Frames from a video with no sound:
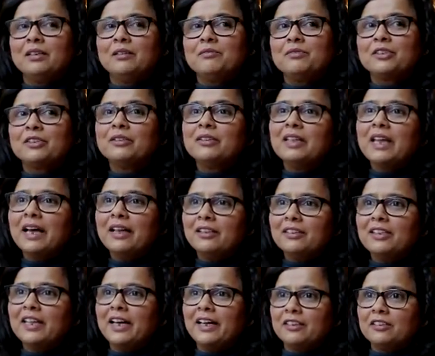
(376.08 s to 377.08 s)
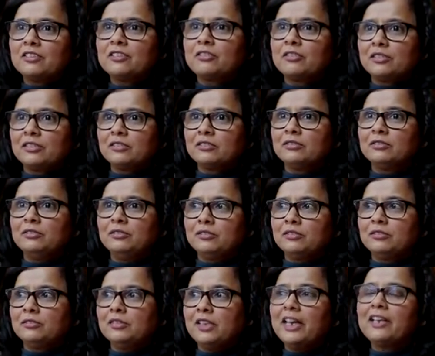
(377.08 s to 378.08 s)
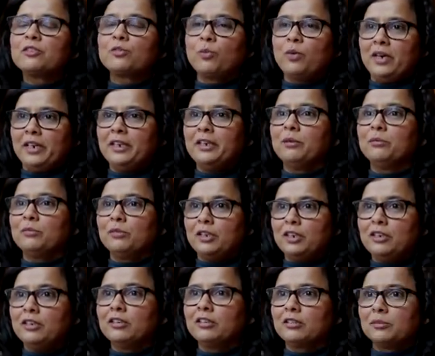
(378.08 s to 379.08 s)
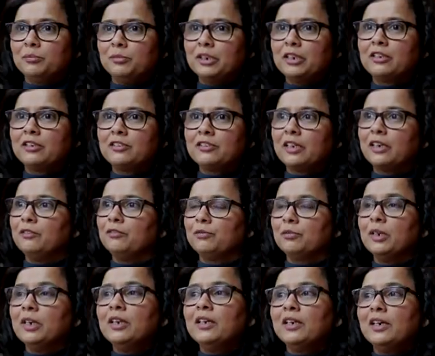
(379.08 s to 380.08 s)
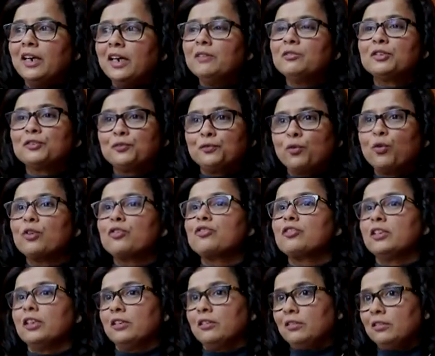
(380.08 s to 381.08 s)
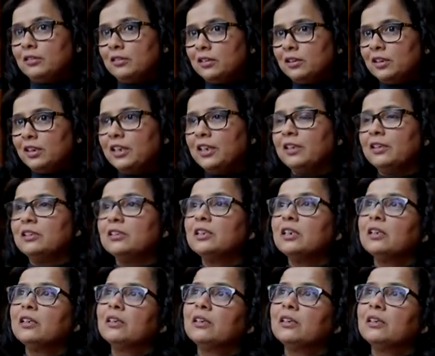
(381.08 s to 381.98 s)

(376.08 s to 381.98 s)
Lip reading: So that's why I'm here, because I was fortunate, and